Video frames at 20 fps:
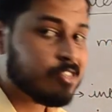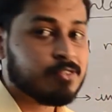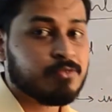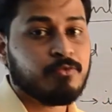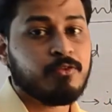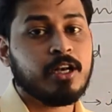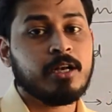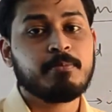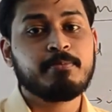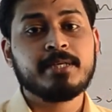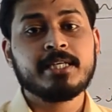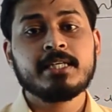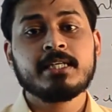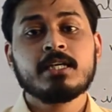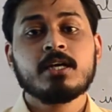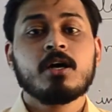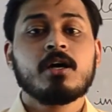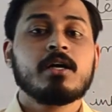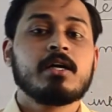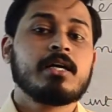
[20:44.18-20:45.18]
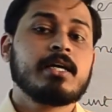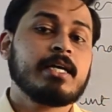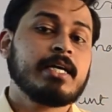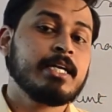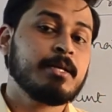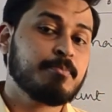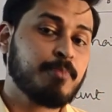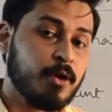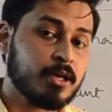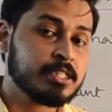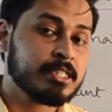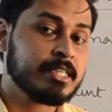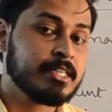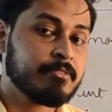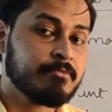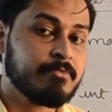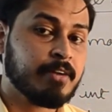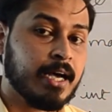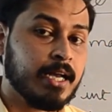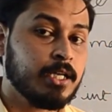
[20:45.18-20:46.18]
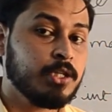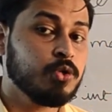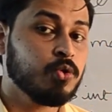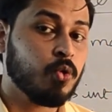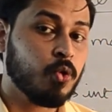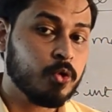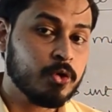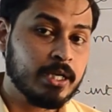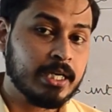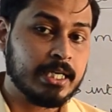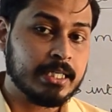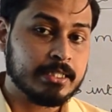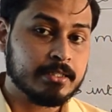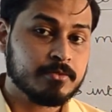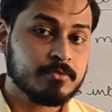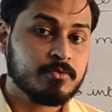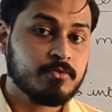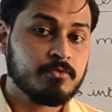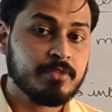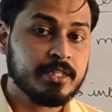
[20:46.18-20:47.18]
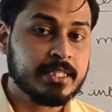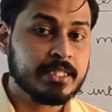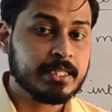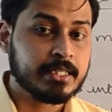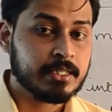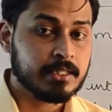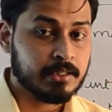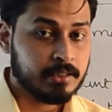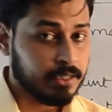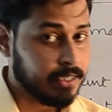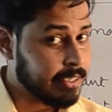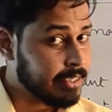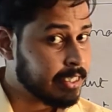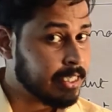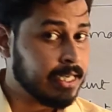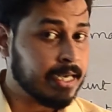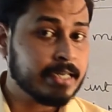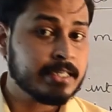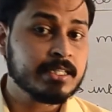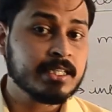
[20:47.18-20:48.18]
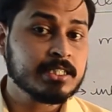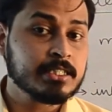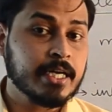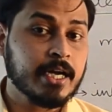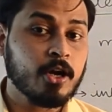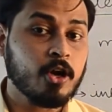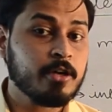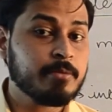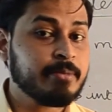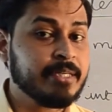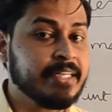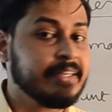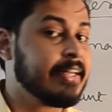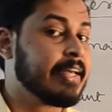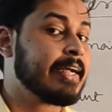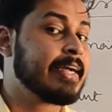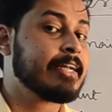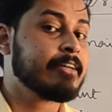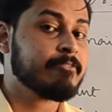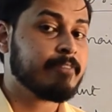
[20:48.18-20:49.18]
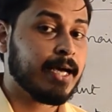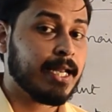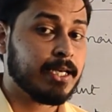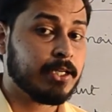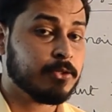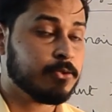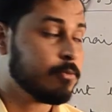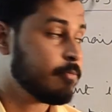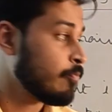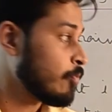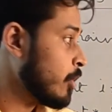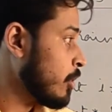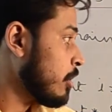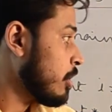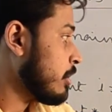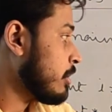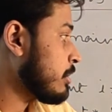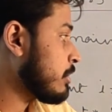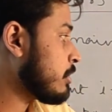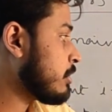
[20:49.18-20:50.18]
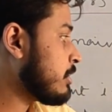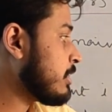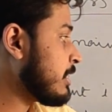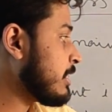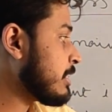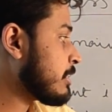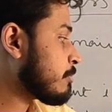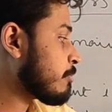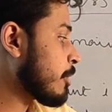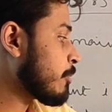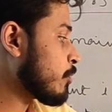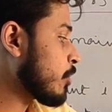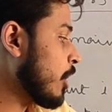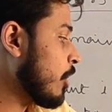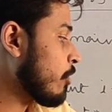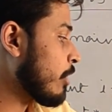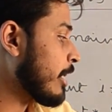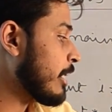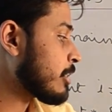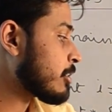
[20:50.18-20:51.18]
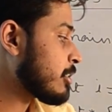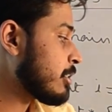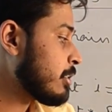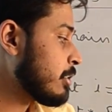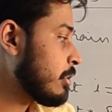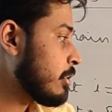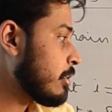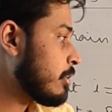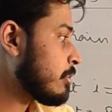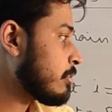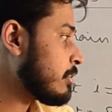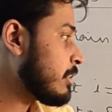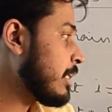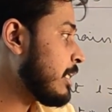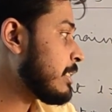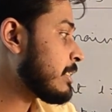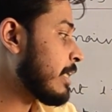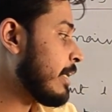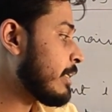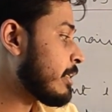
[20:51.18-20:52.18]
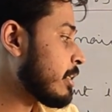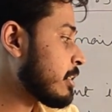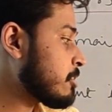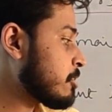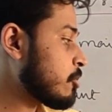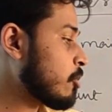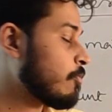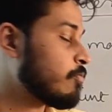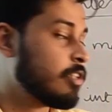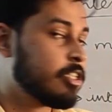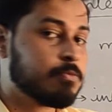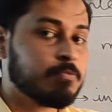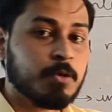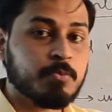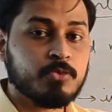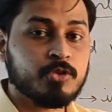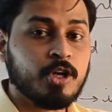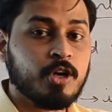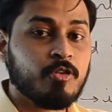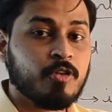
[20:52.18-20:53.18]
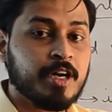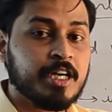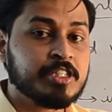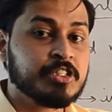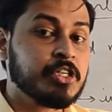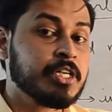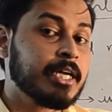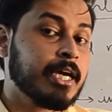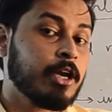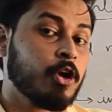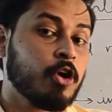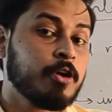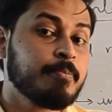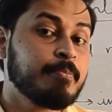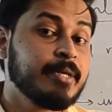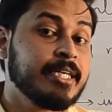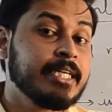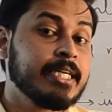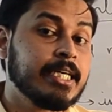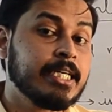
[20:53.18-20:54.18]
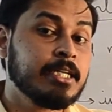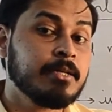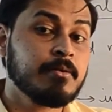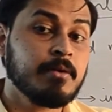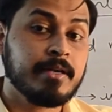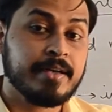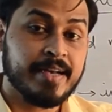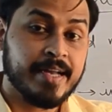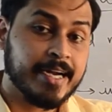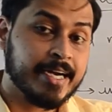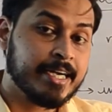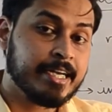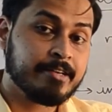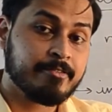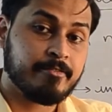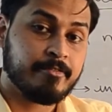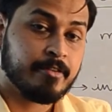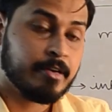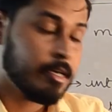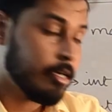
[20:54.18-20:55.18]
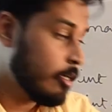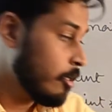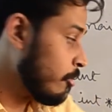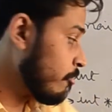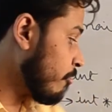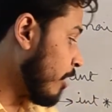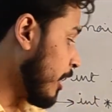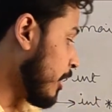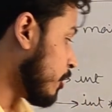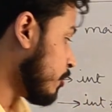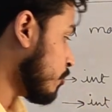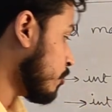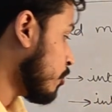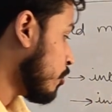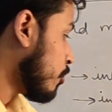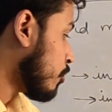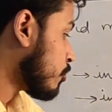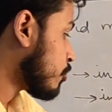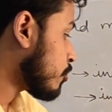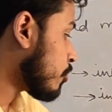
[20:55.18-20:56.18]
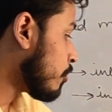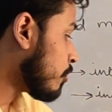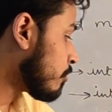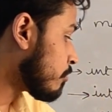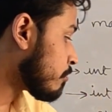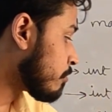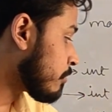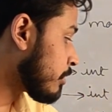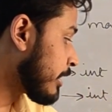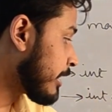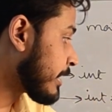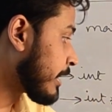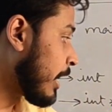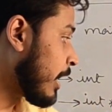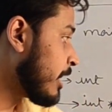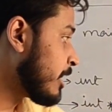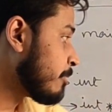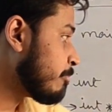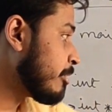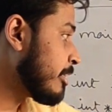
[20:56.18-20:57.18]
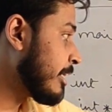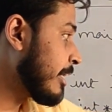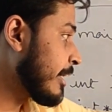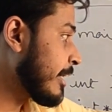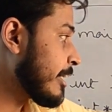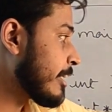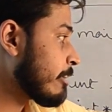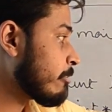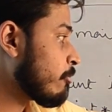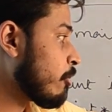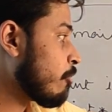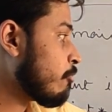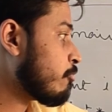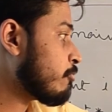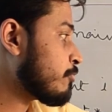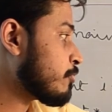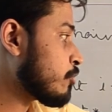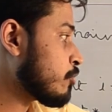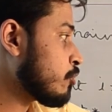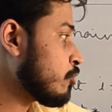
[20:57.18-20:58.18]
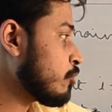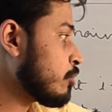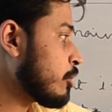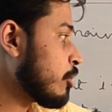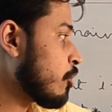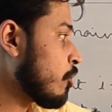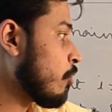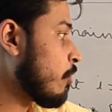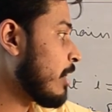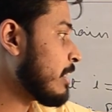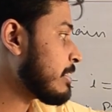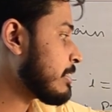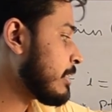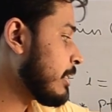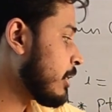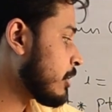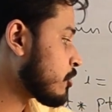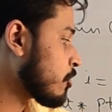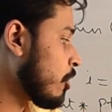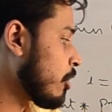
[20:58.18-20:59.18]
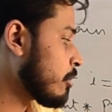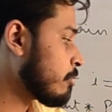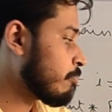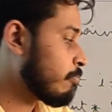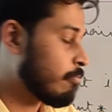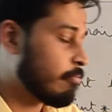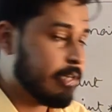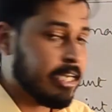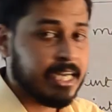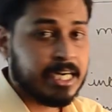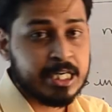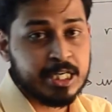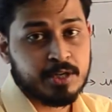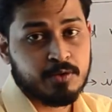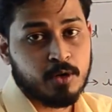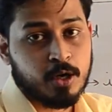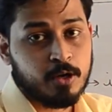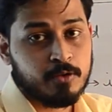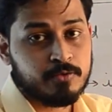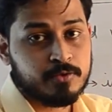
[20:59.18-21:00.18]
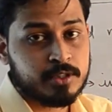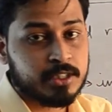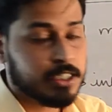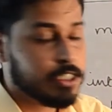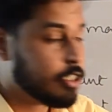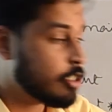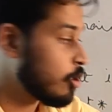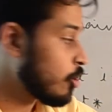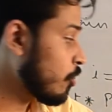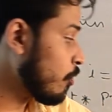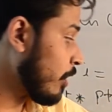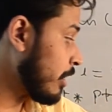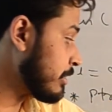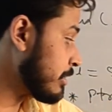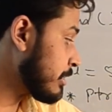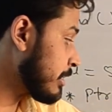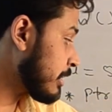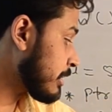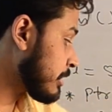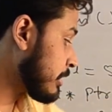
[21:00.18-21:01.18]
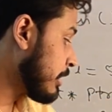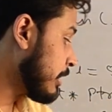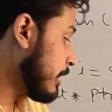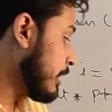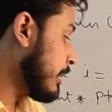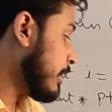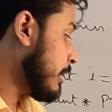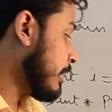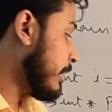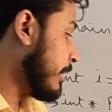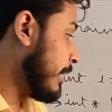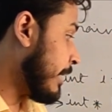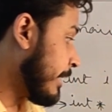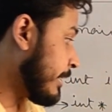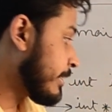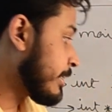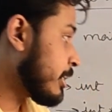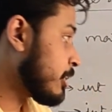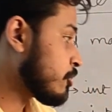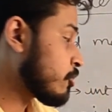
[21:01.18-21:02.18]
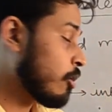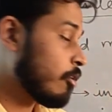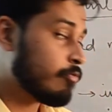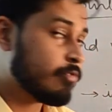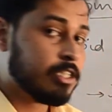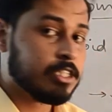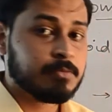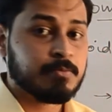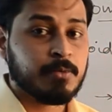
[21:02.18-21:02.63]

will be in positive value only. We address cannot be negative value. These memory location, these addresses of this memory location cannot be in negative value. So it can't be negative of 2016 or negative of 3016. Address of this